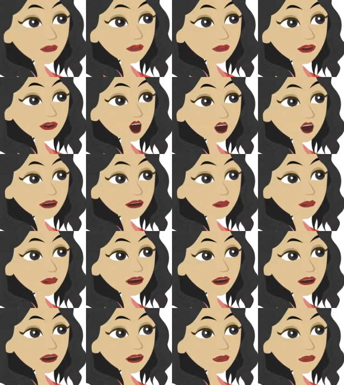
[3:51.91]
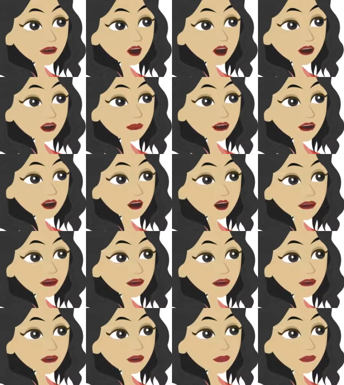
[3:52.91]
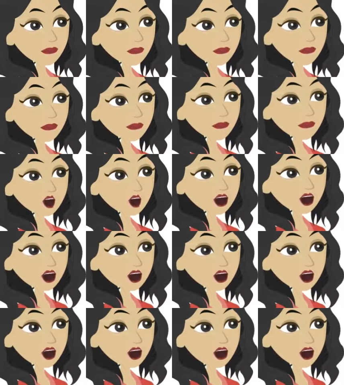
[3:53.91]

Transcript: The next day, the sneaker company says, due to